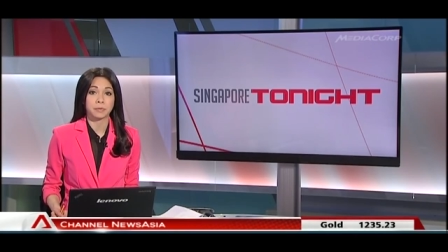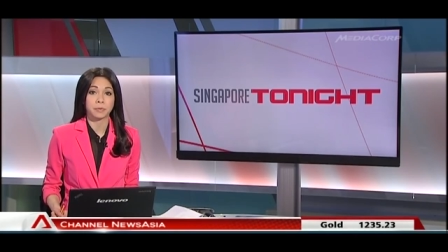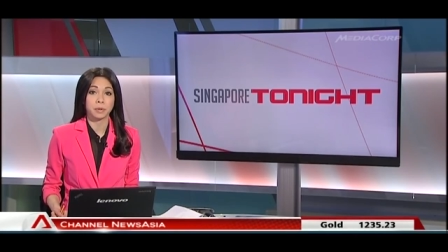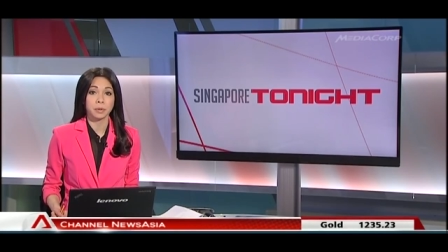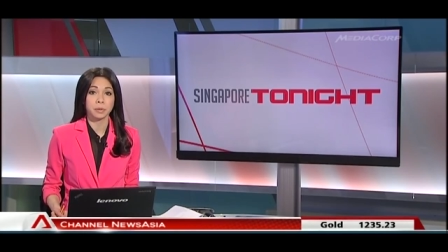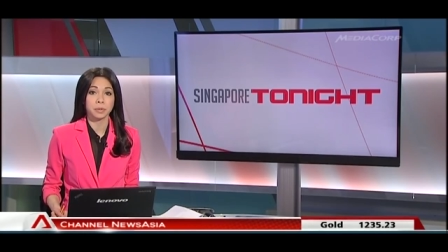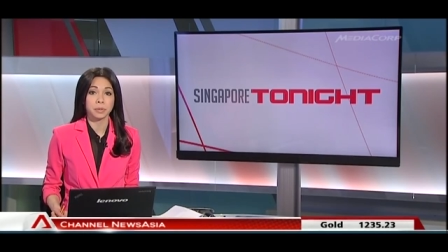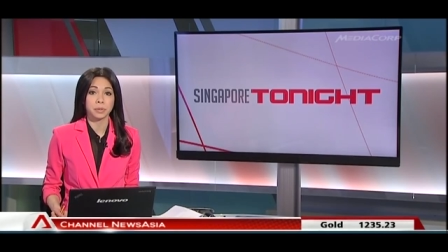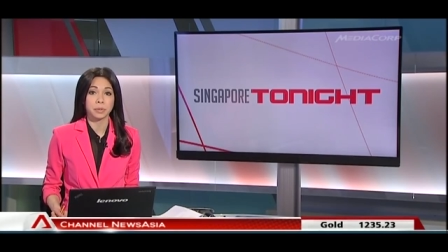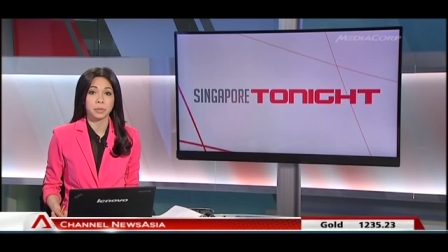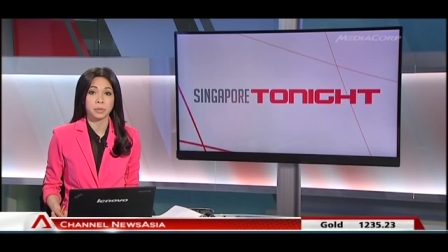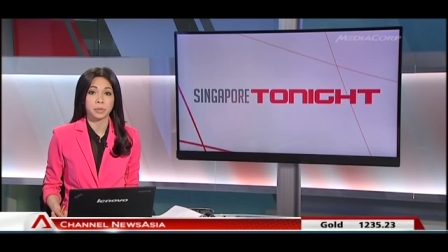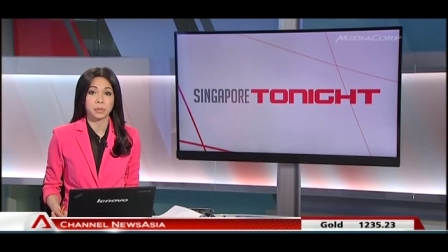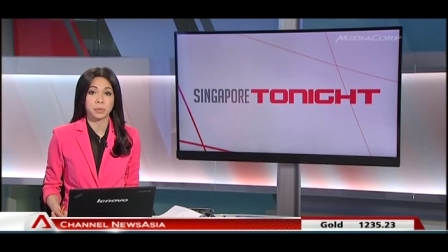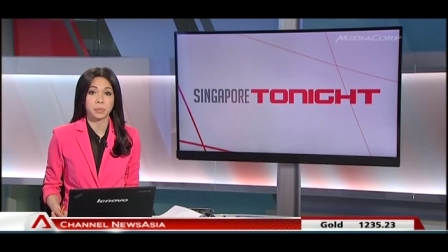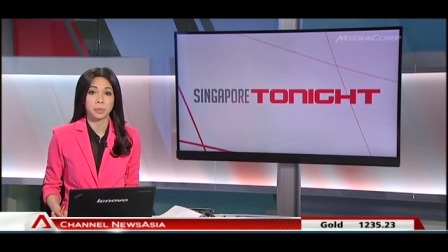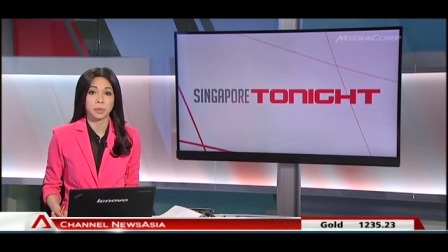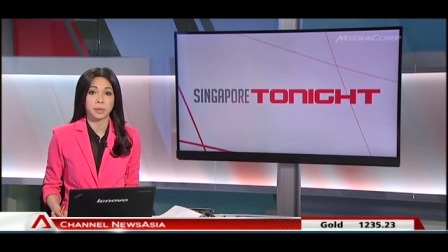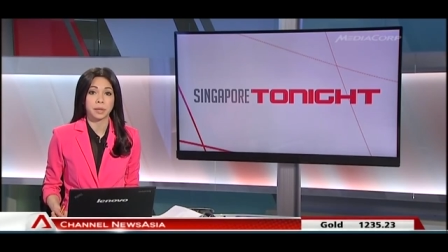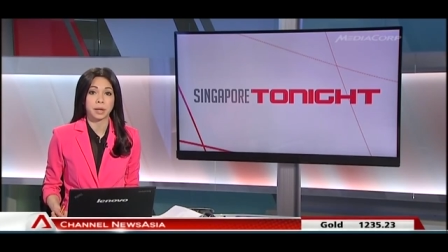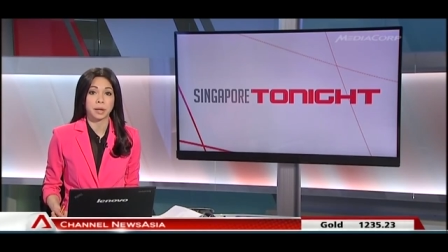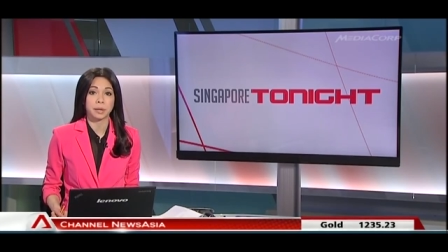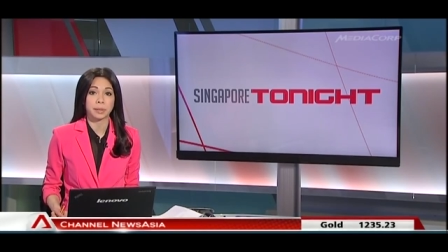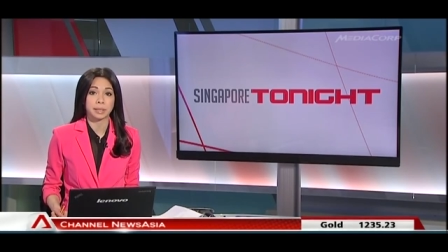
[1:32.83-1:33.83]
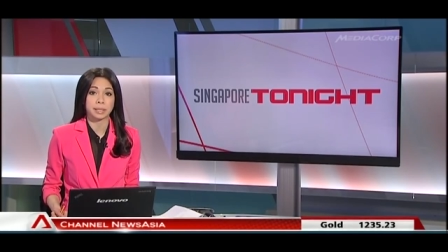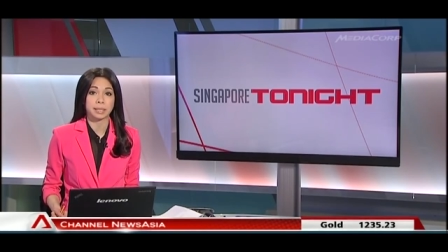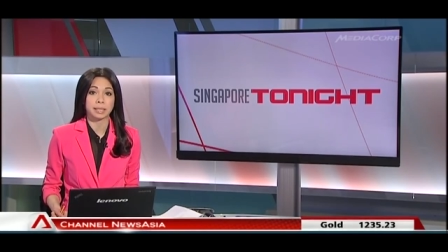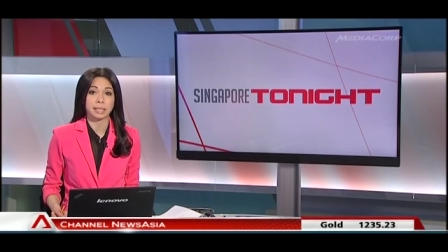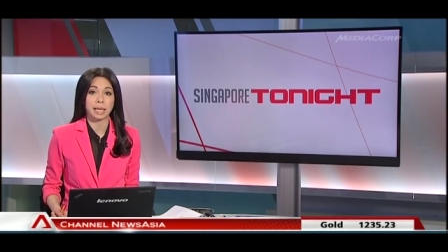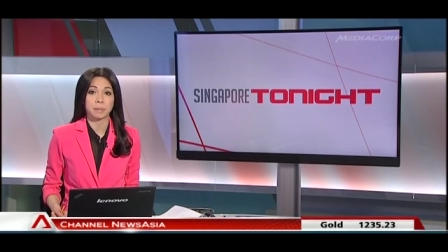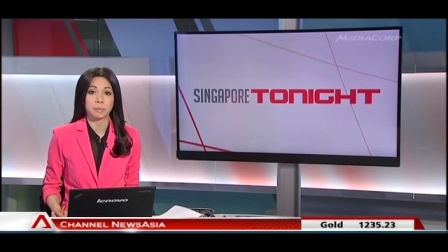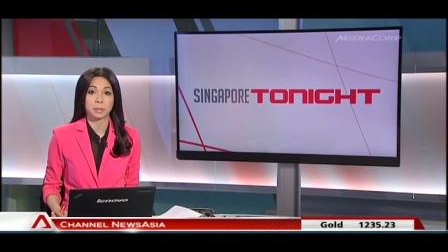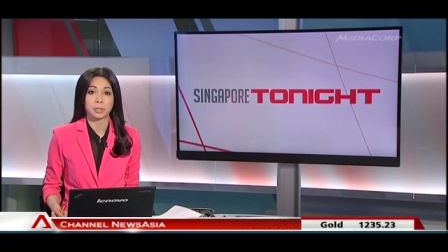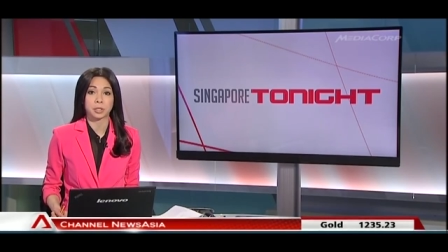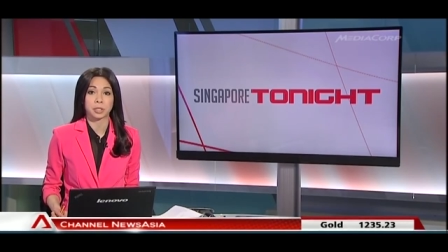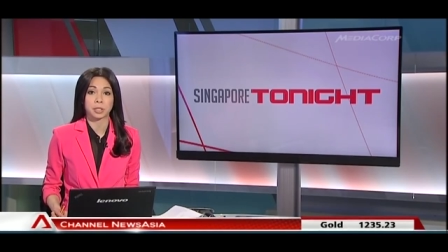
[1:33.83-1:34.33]
falsehoods without
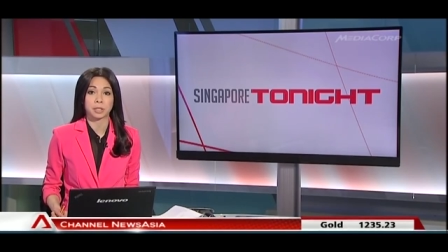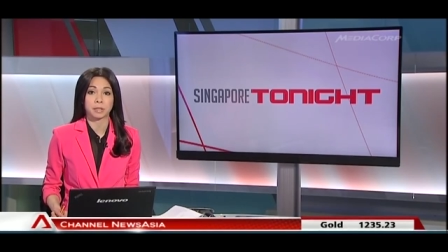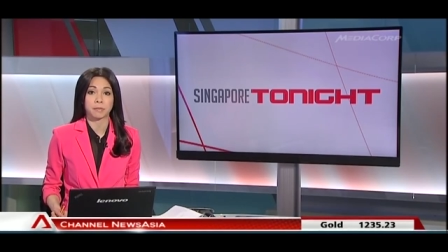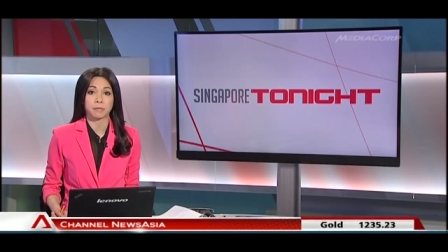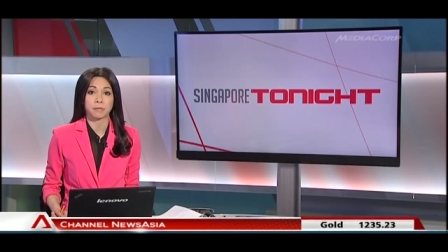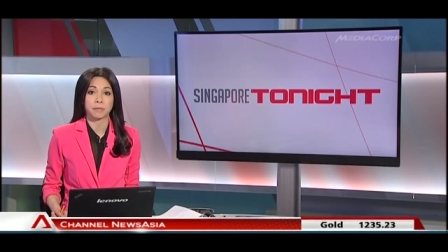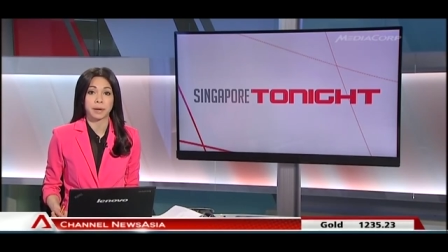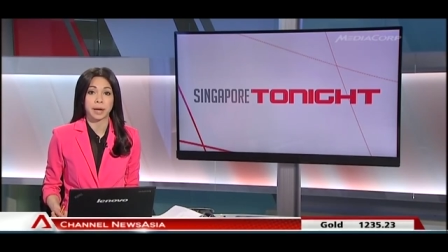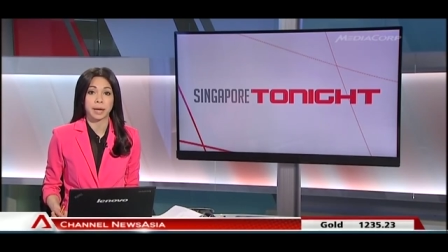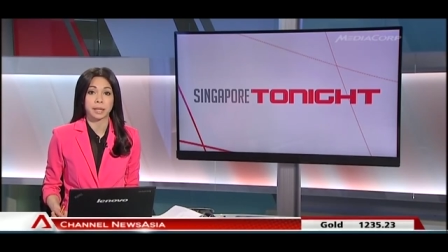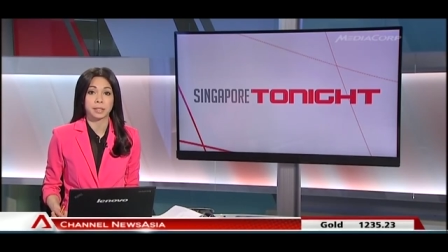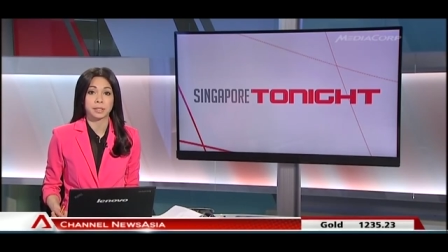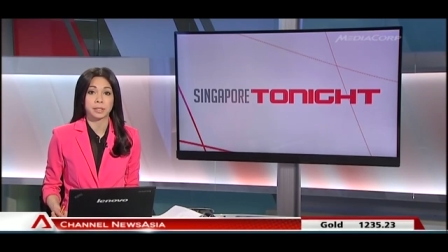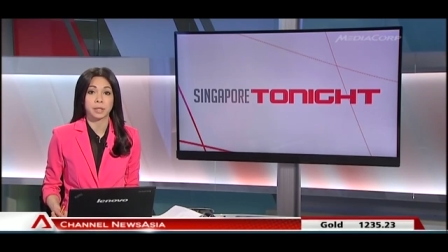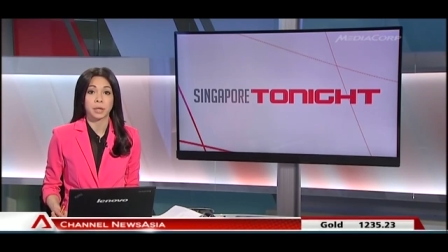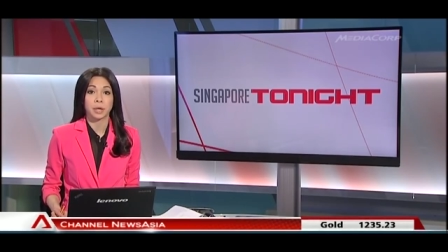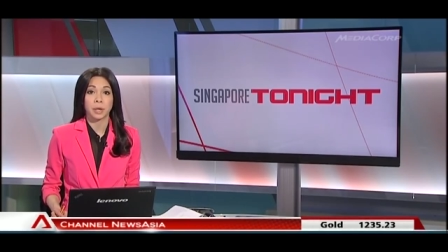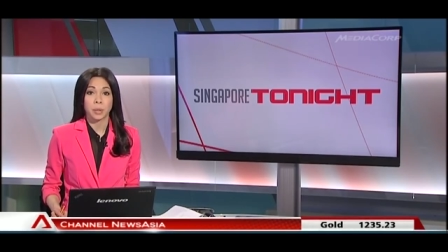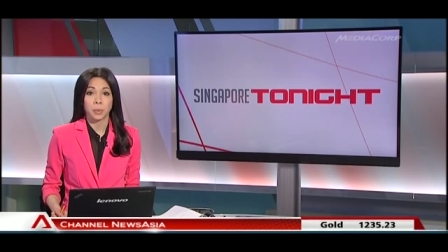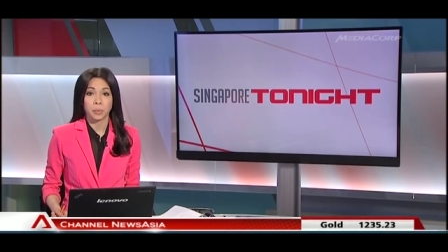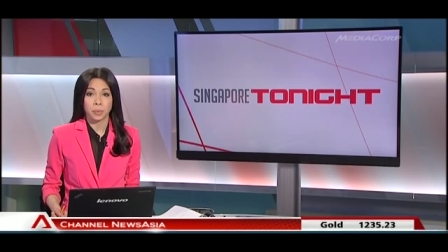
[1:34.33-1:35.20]
establishing the facts